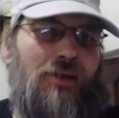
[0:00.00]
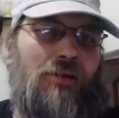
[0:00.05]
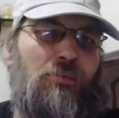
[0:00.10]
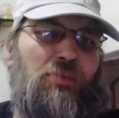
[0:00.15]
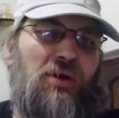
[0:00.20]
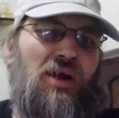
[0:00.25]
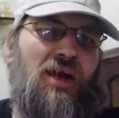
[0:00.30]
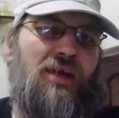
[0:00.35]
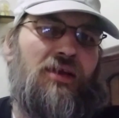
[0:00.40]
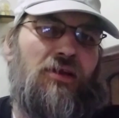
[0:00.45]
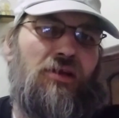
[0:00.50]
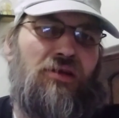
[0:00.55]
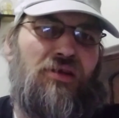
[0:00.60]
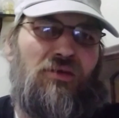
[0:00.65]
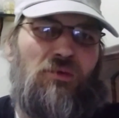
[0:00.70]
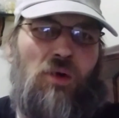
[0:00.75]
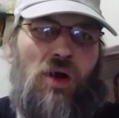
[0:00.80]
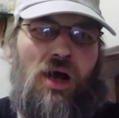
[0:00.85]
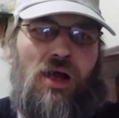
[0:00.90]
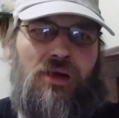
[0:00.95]
the practice
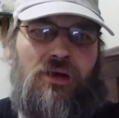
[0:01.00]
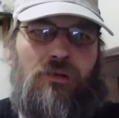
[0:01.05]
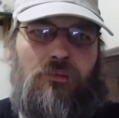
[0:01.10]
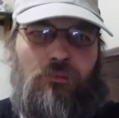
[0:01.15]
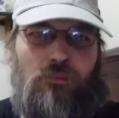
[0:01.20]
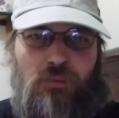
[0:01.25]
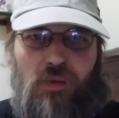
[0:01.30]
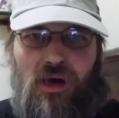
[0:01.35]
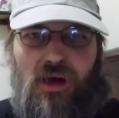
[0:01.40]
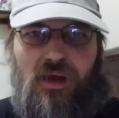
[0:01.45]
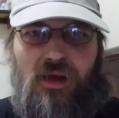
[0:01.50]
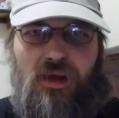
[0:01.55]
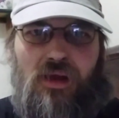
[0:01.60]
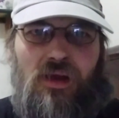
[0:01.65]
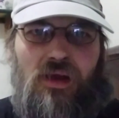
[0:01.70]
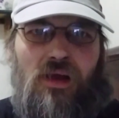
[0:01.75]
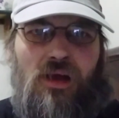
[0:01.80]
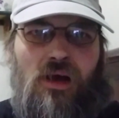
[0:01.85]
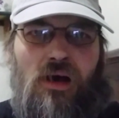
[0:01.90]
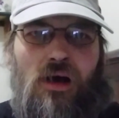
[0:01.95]
squad, but
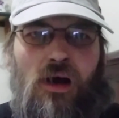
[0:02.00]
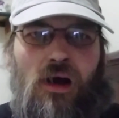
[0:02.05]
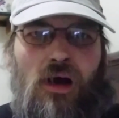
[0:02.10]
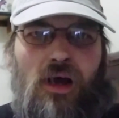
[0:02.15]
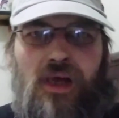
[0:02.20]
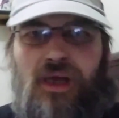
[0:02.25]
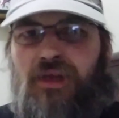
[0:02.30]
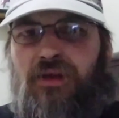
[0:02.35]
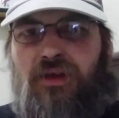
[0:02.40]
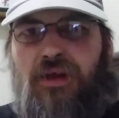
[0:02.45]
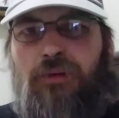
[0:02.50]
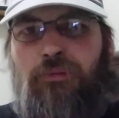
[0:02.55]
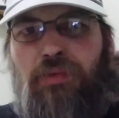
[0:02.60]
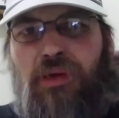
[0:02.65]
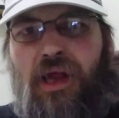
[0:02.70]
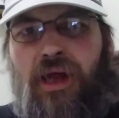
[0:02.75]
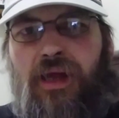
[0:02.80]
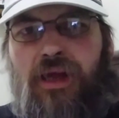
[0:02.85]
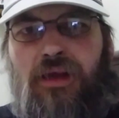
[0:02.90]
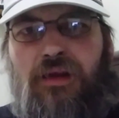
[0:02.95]
uh, he did
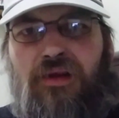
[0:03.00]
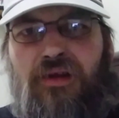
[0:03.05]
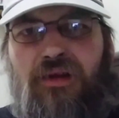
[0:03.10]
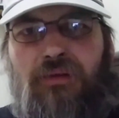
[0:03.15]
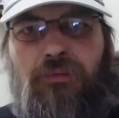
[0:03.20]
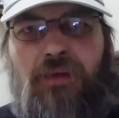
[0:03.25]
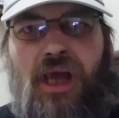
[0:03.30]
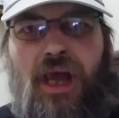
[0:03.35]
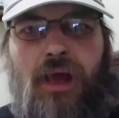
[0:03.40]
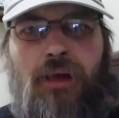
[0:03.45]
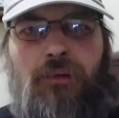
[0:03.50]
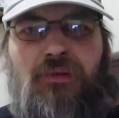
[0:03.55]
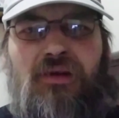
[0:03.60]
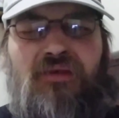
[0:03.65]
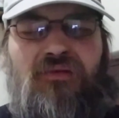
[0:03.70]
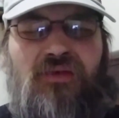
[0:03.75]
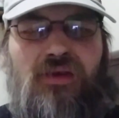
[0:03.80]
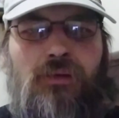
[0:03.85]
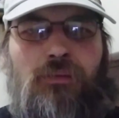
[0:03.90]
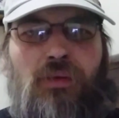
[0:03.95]
play in some games
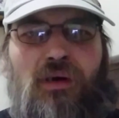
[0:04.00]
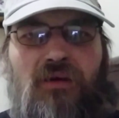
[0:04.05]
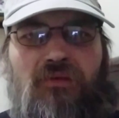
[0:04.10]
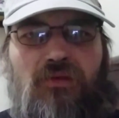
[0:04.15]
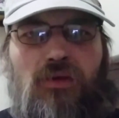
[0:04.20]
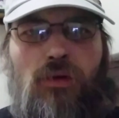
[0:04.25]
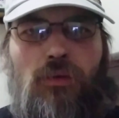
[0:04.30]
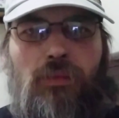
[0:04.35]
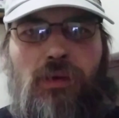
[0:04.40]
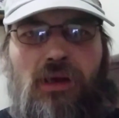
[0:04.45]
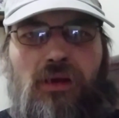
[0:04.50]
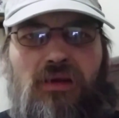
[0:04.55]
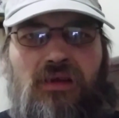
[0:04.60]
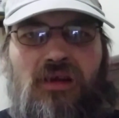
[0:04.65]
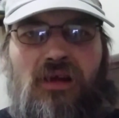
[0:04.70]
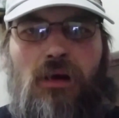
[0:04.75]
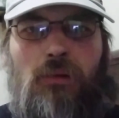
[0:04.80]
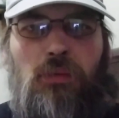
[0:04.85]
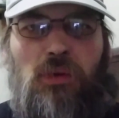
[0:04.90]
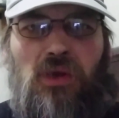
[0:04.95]
for the Buffalo Bills a
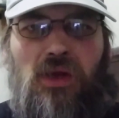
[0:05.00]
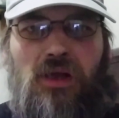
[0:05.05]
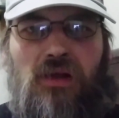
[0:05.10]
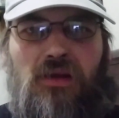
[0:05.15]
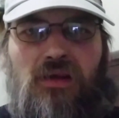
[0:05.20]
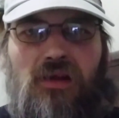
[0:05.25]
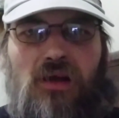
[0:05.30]
couple years